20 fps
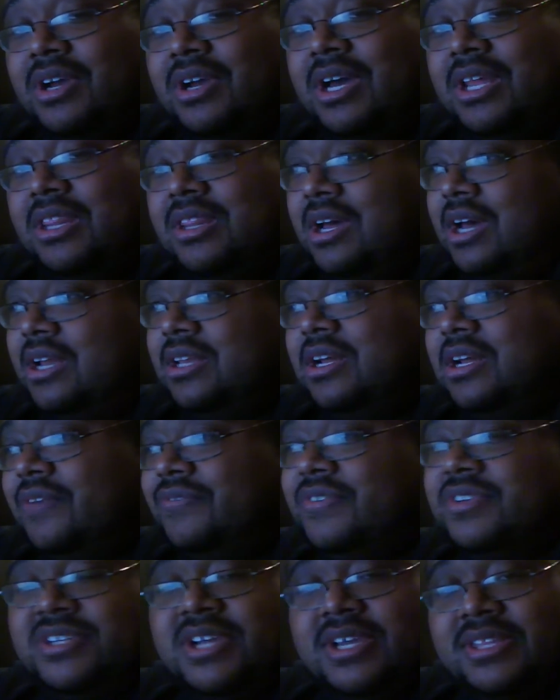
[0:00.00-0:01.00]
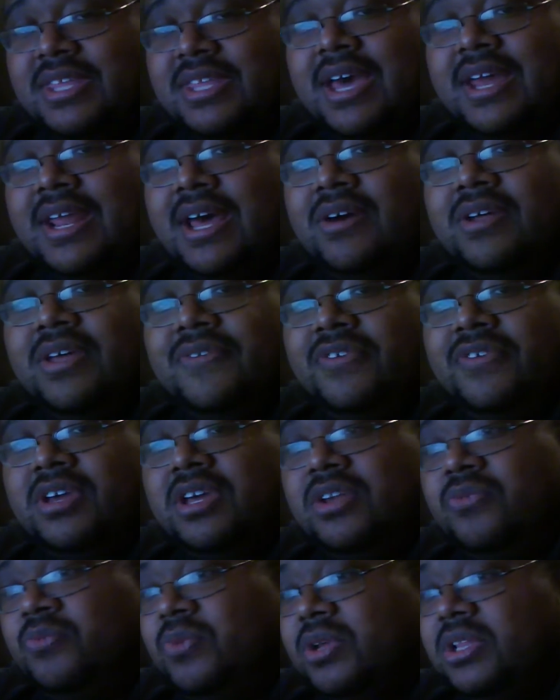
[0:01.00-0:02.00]
I'd love to check that out if it
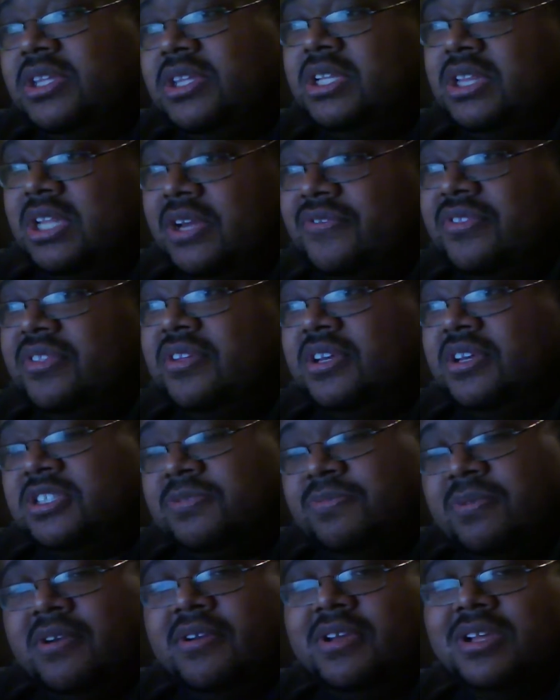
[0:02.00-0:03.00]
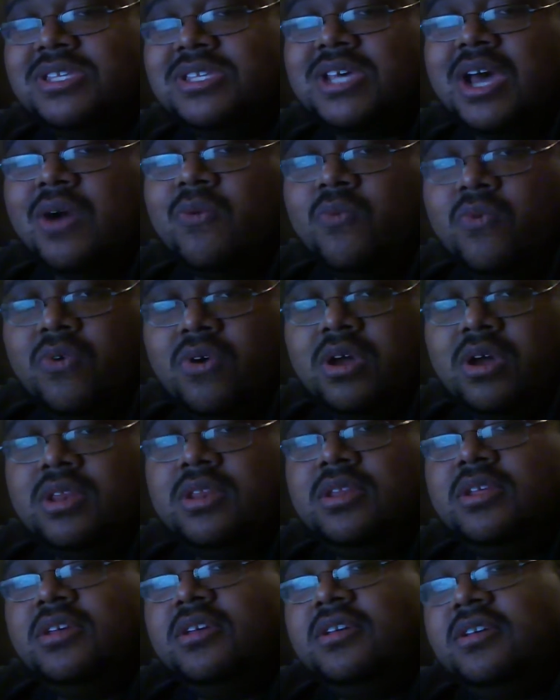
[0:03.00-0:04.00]
can really deliver the experience I want.